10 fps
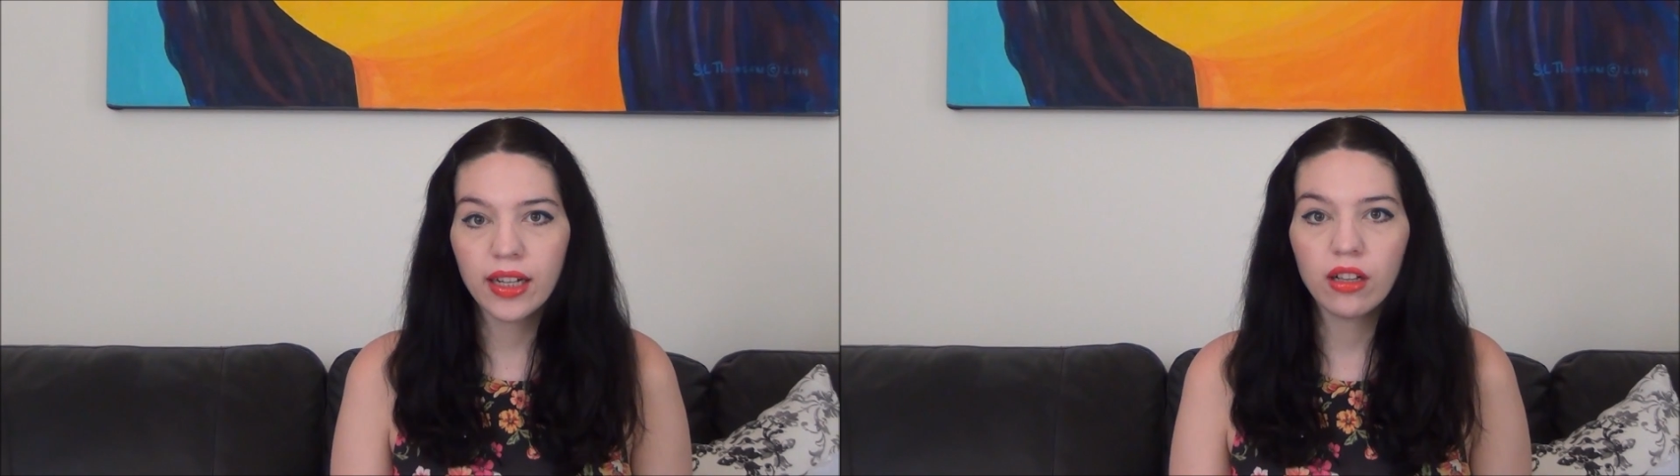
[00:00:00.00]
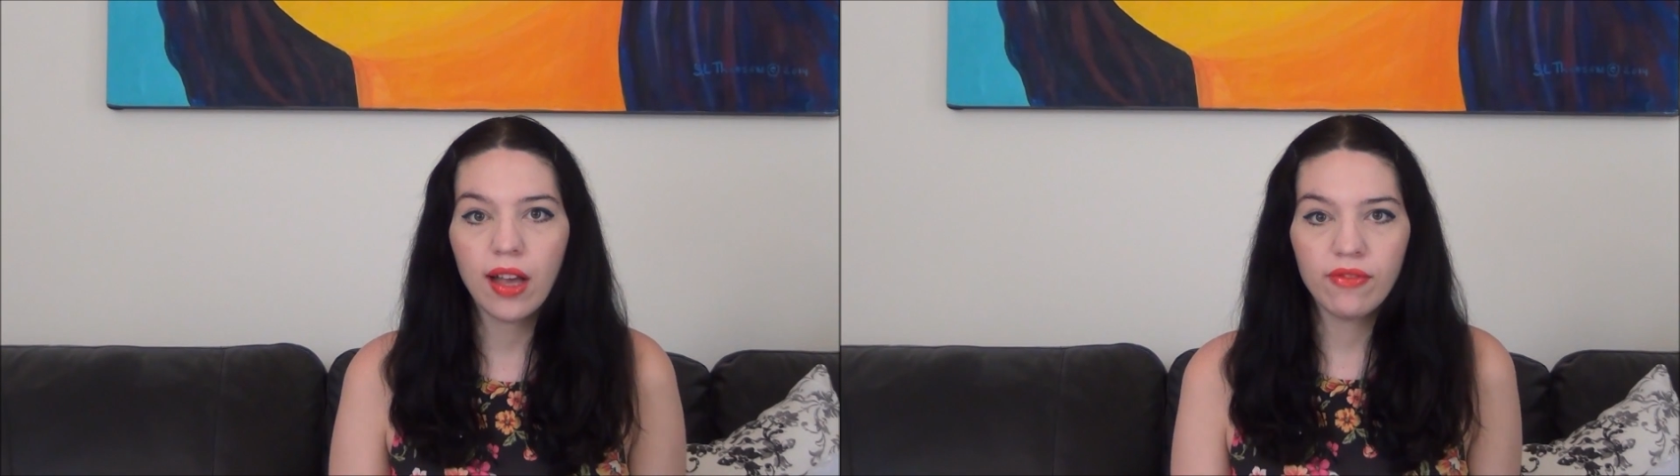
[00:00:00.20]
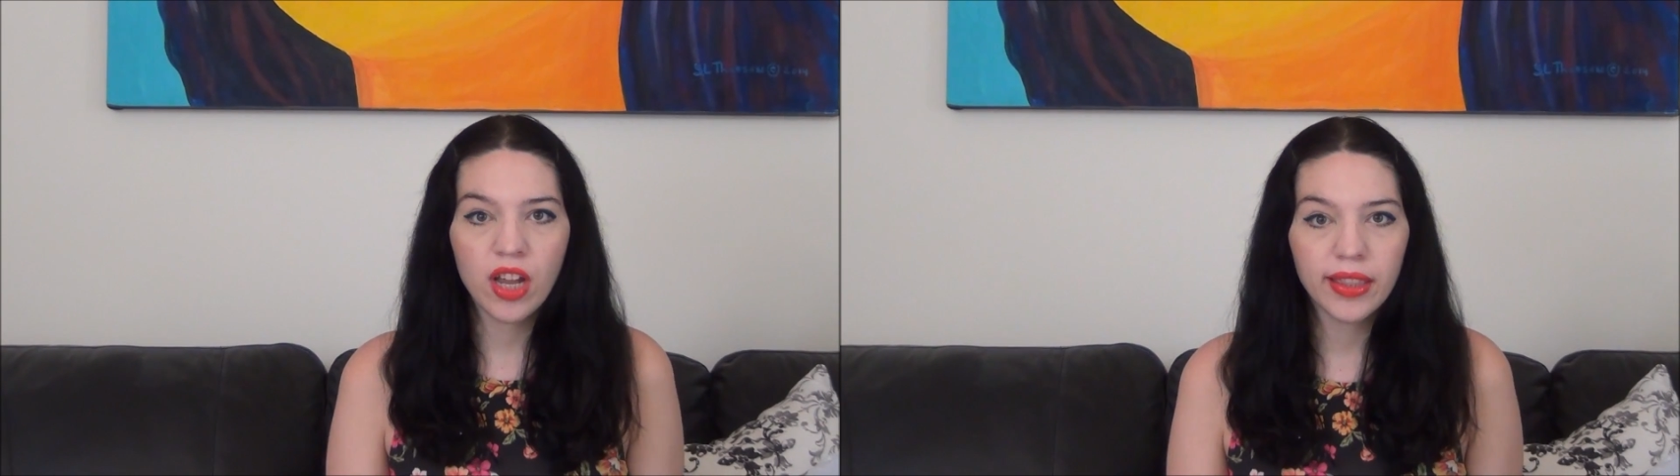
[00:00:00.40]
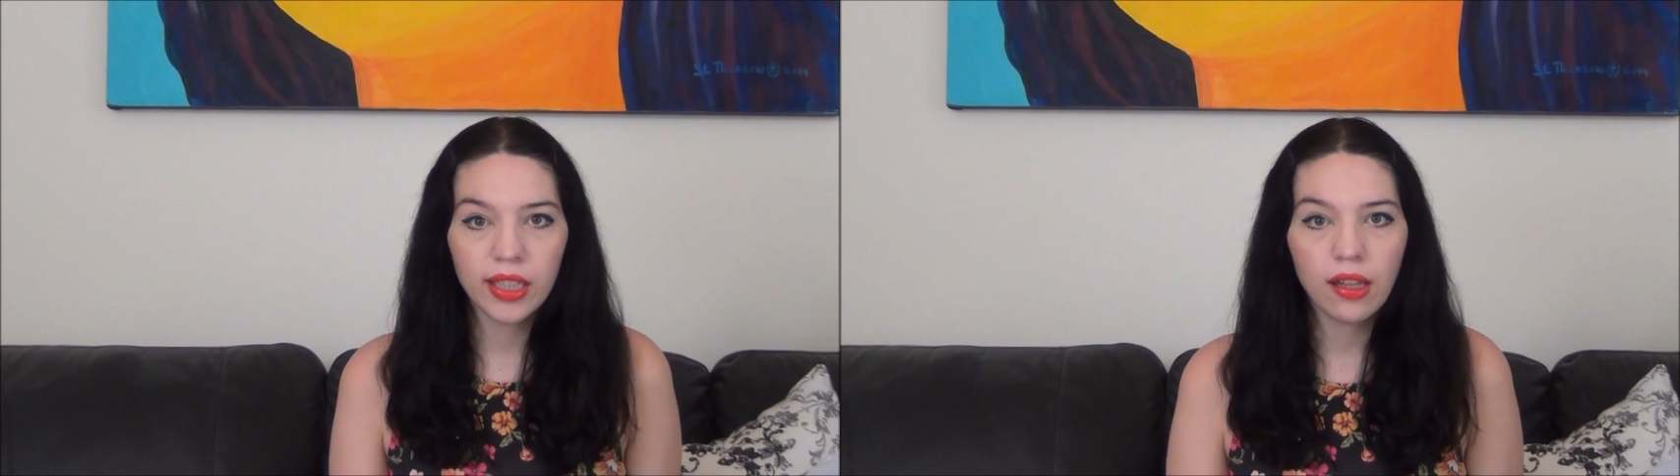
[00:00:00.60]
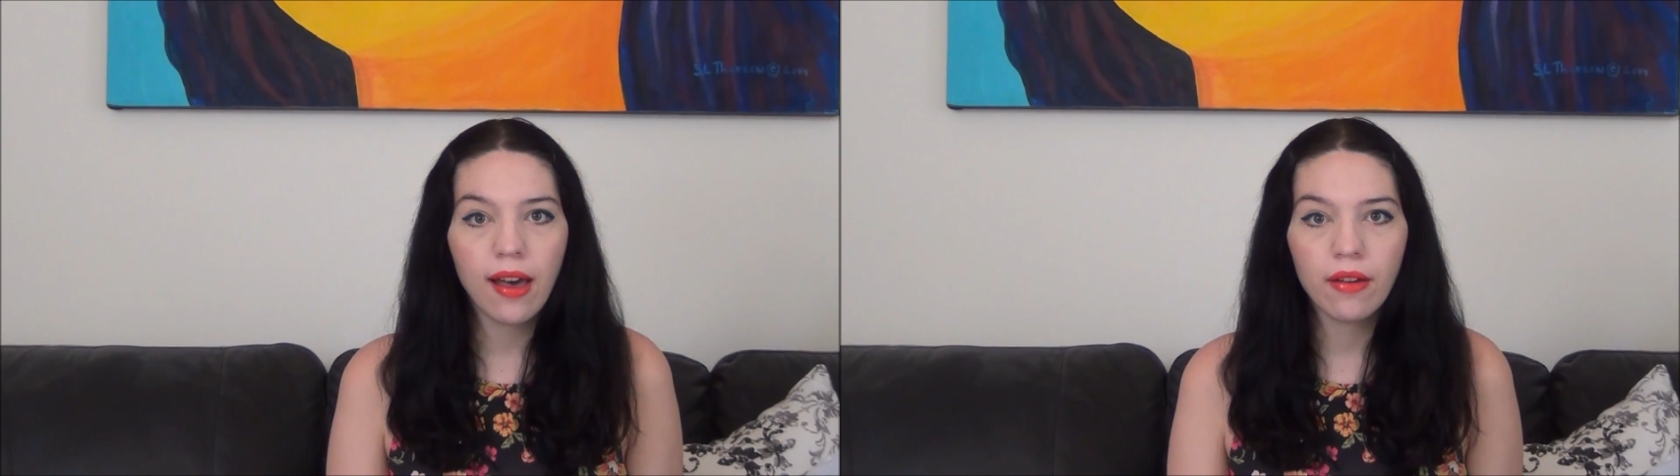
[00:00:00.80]
then I'll have
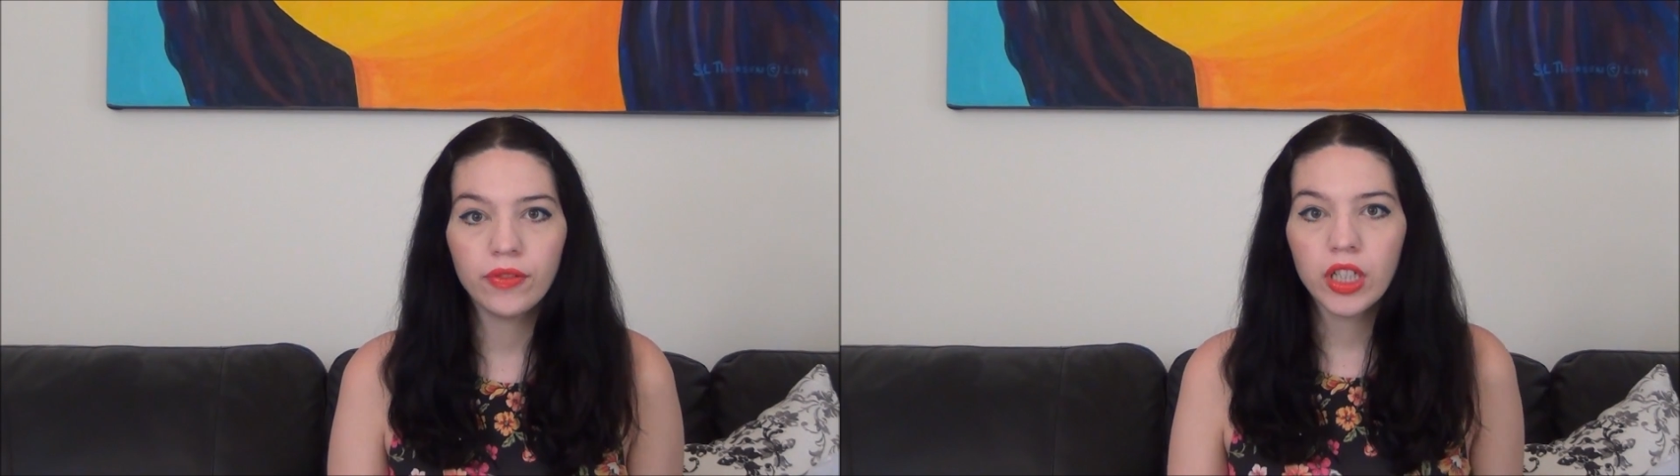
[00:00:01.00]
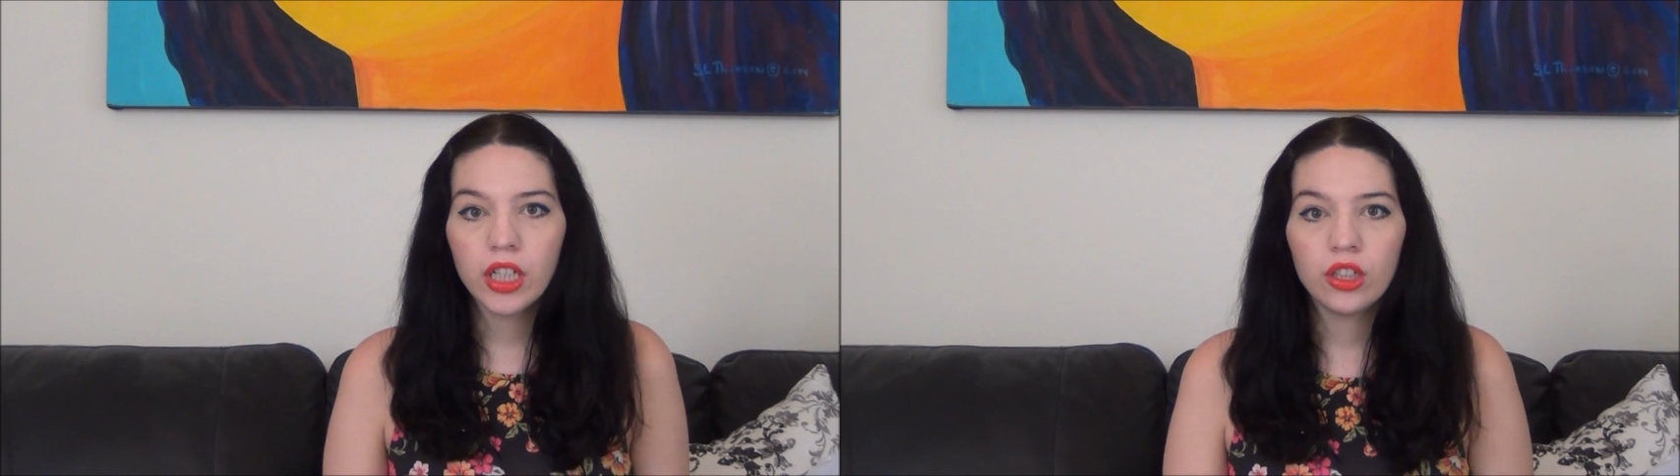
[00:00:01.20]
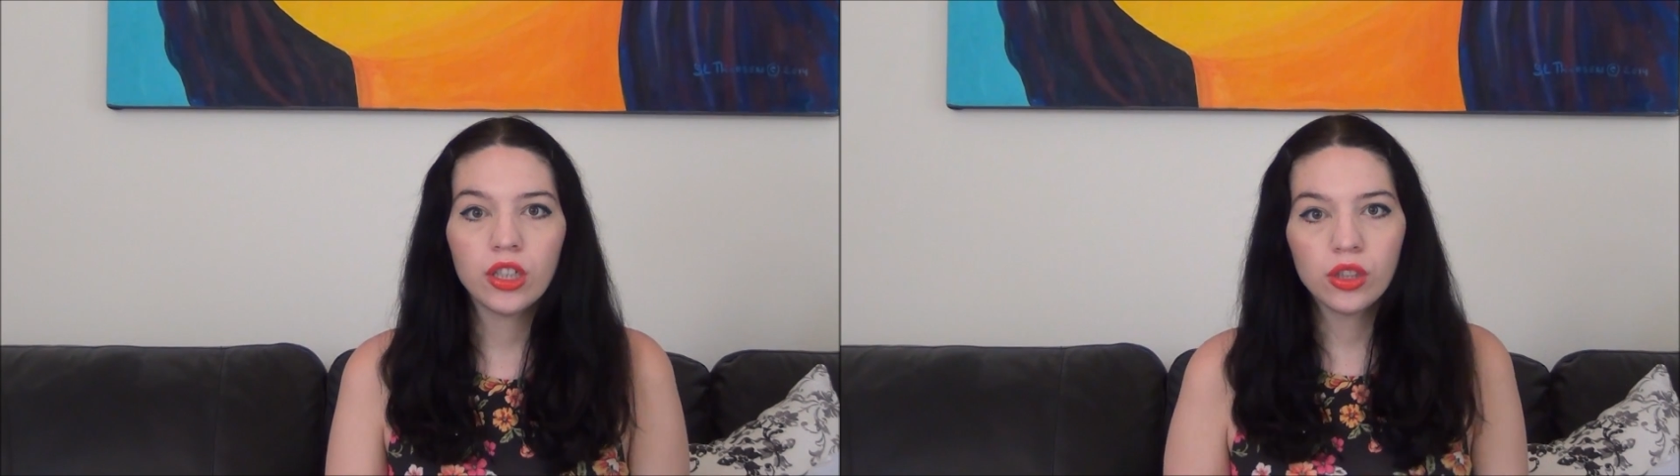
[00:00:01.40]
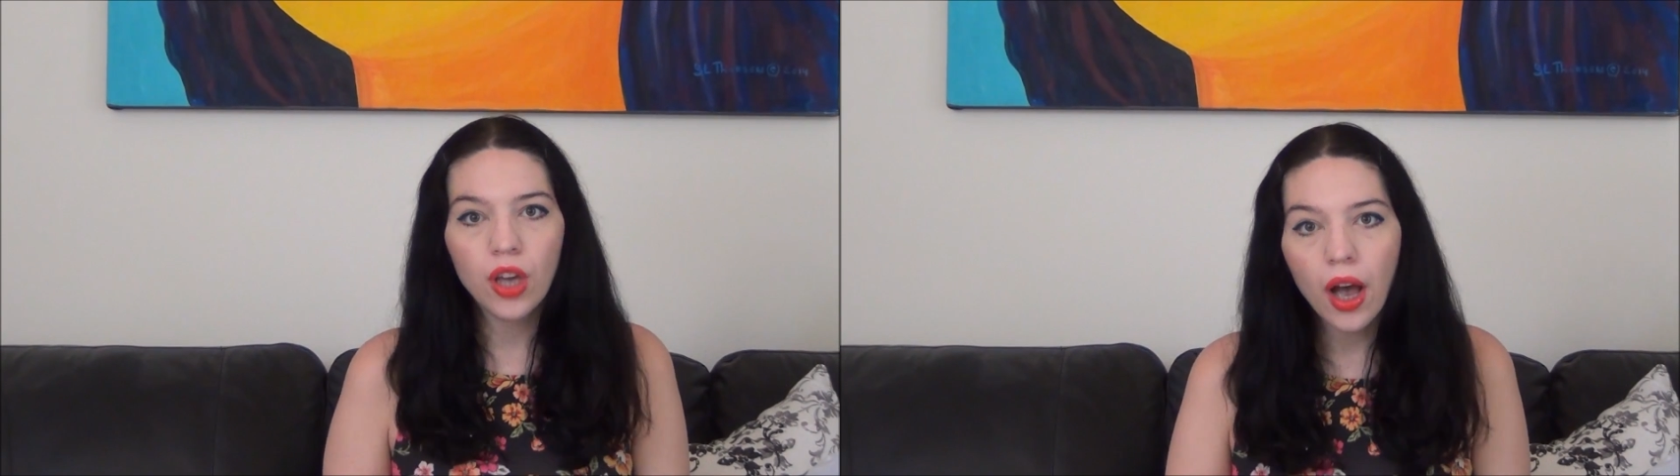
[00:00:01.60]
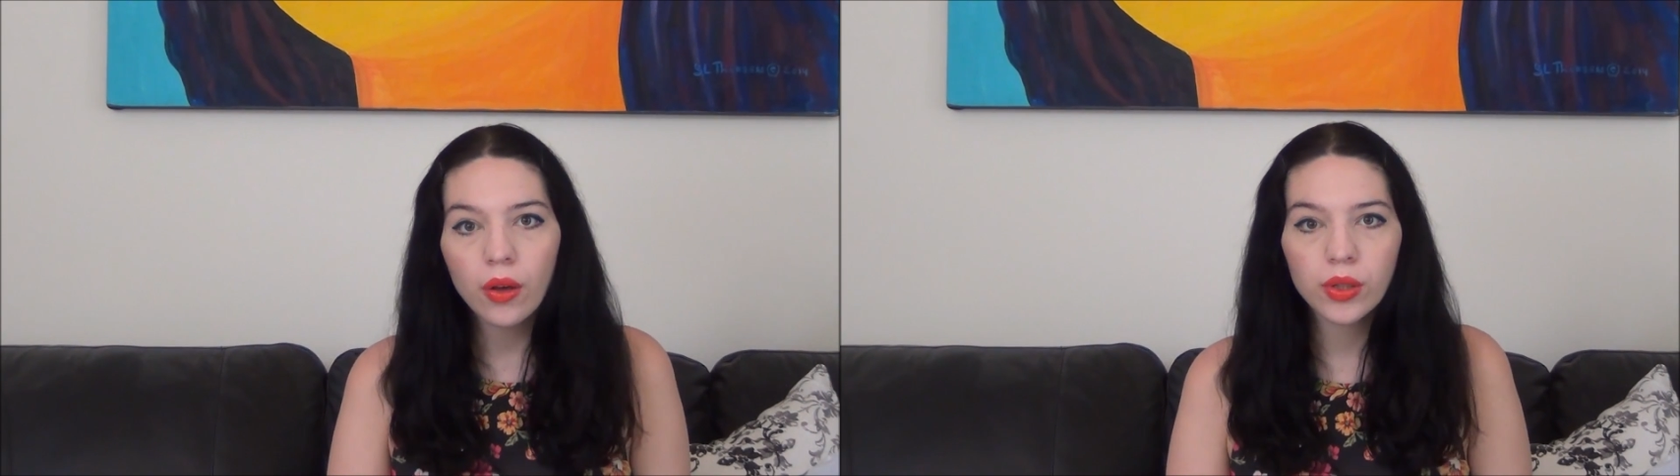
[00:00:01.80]
nothing left to
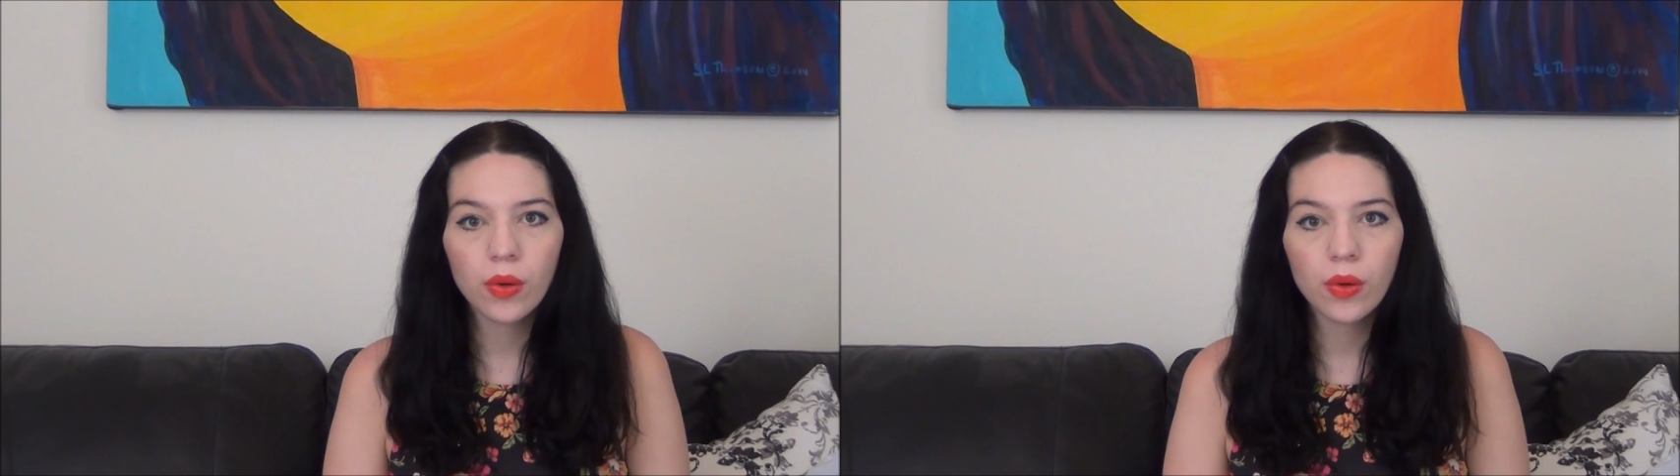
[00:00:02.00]
sew.